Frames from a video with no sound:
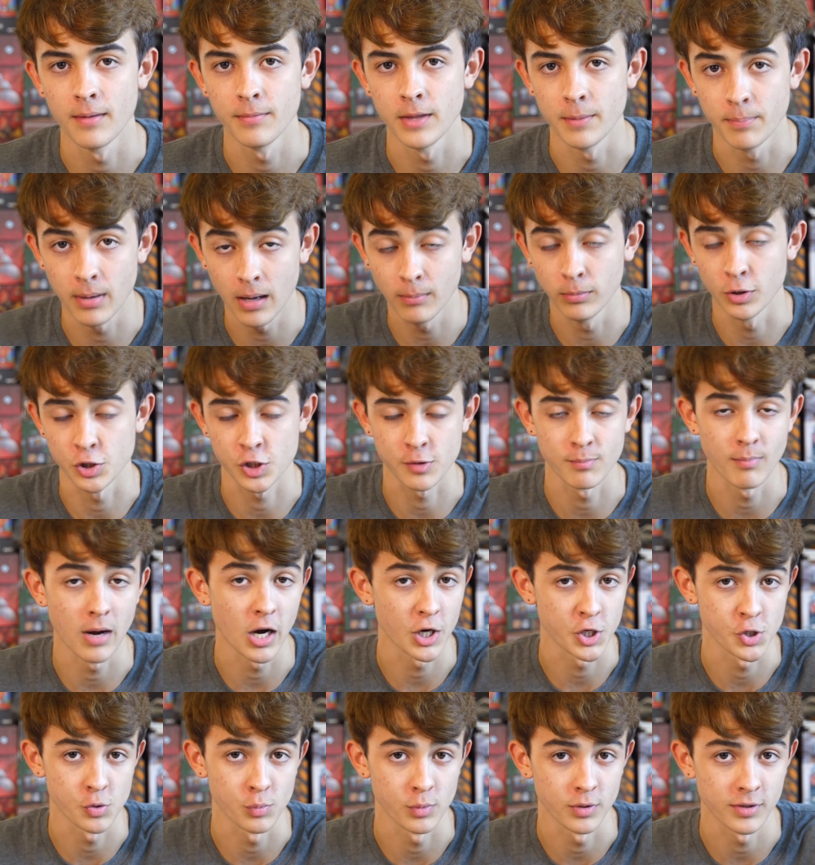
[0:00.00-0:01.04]
the published
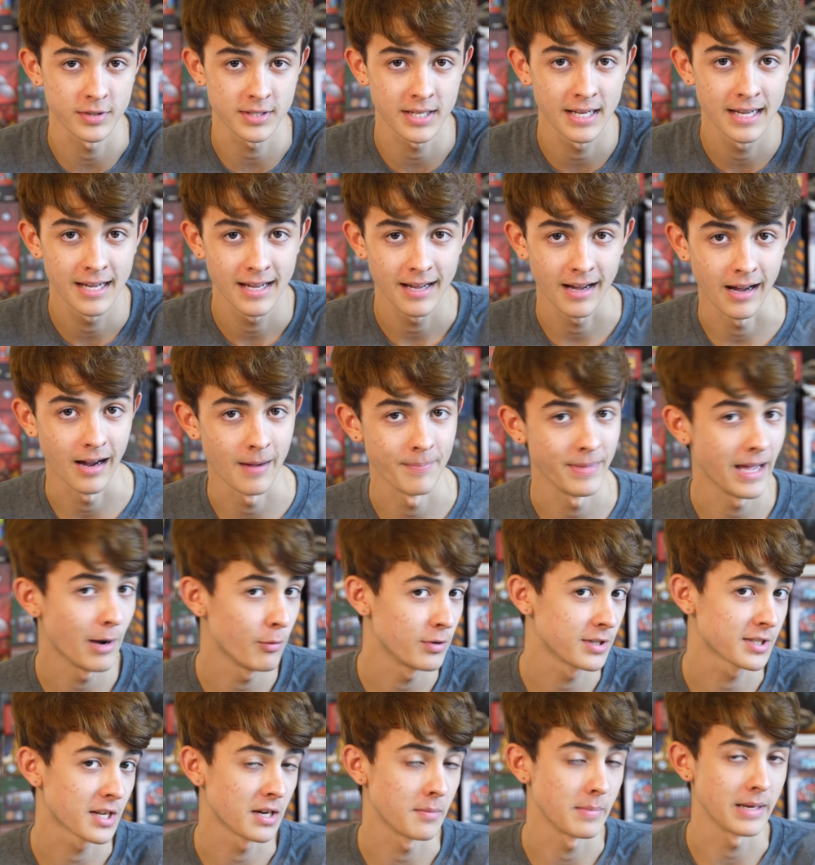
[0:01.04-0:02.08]
modules. Um, that
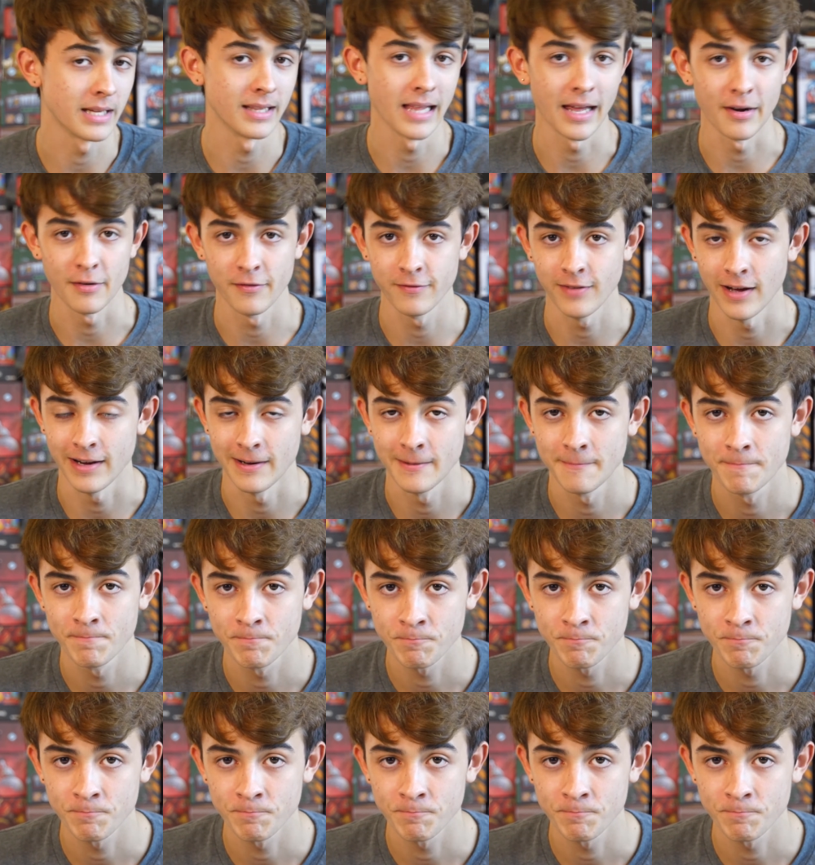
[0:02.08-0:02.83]
one's gonna be a lot of fun.